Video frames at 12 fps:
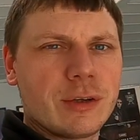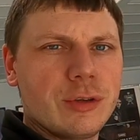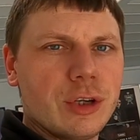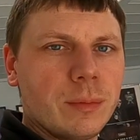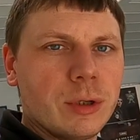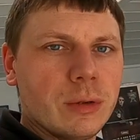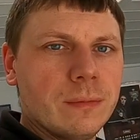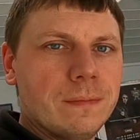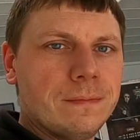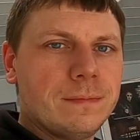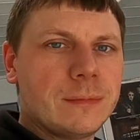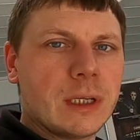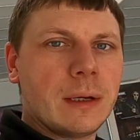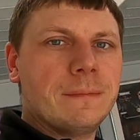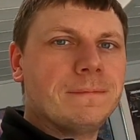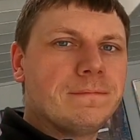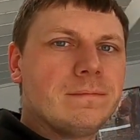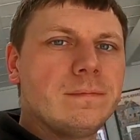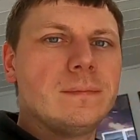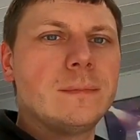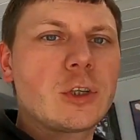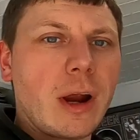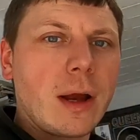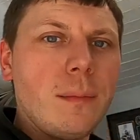a good job done. So
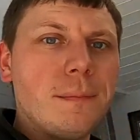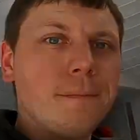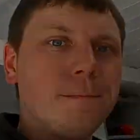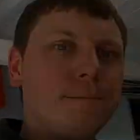crack on.